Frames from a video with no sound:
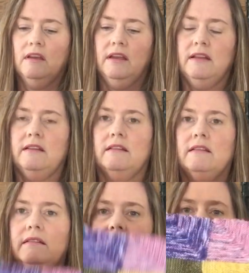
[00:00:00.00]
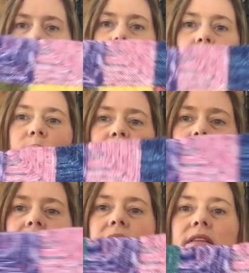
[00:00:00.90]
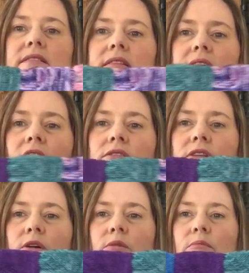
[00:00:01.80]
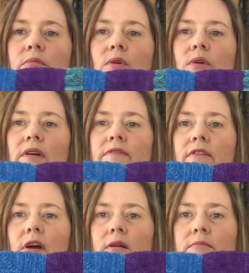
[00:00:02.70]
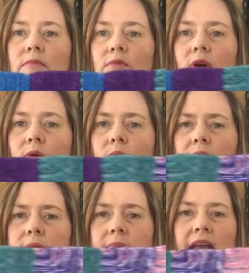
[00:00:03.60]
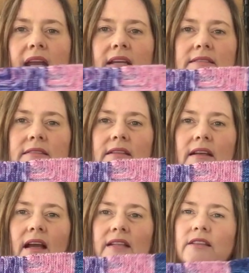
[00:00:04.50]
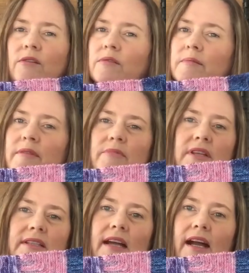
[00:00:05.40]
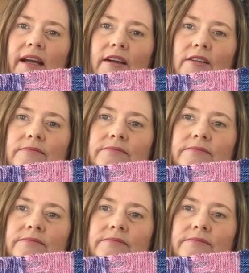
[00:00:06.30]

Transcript: And then this top row here, this is also more from row 1 minis. I don't remember the dyer.